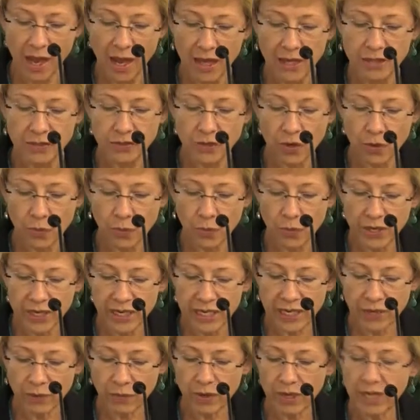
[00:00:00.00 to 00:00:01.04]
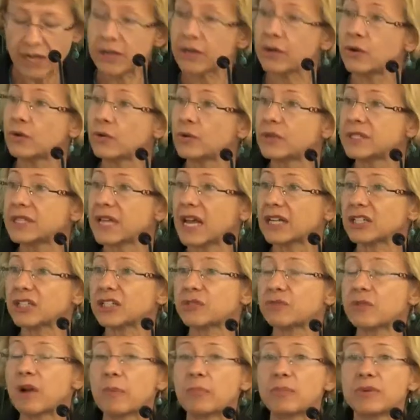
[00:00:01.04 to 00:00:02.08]
So would anyone who is
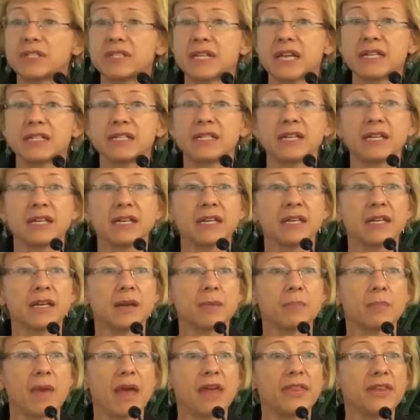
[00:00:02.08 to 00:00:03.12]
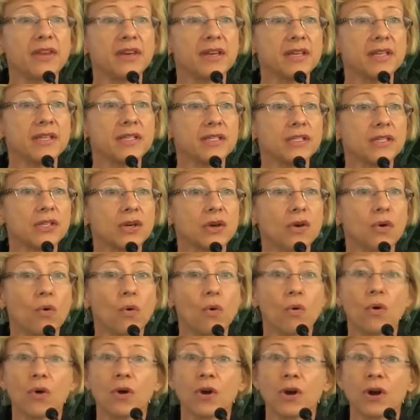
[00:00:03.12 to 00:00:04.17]
actually representing Methodist
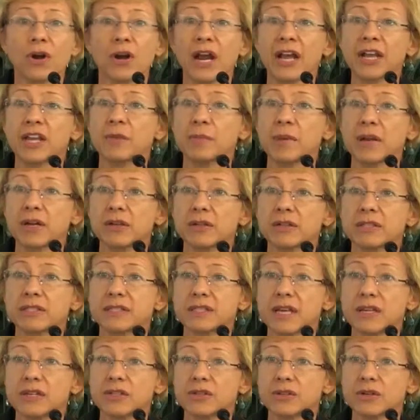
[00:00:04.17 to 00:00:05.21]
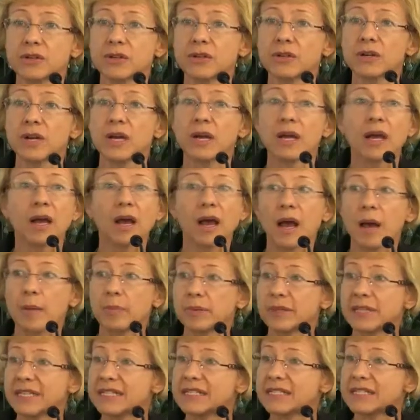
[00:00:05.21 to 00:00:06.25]
or Ecumenical Center uh,
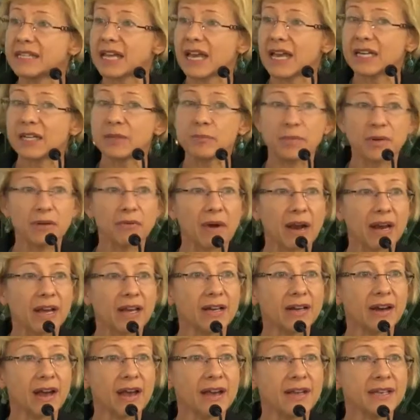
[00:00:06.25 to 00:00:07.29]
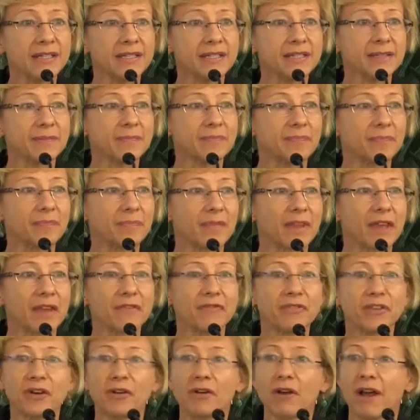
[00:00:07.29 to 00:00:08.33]
please stand and be recognized?
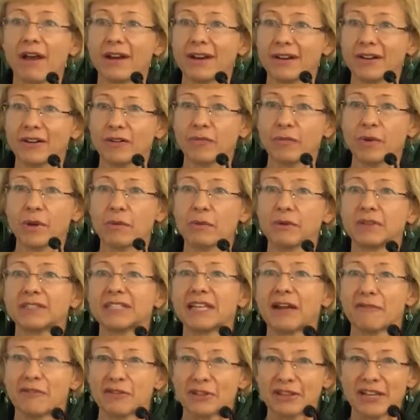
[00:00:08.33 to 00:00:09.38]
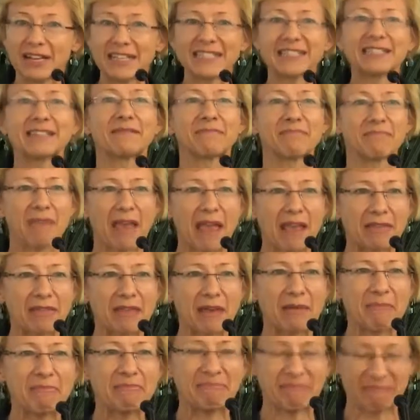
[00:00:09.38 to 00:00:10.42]
If they're not here, we will nevertheless thank
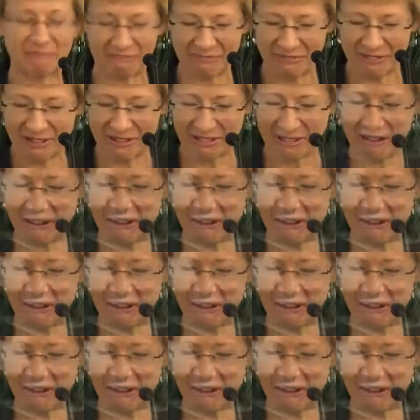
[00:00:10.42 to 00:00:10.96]
them for their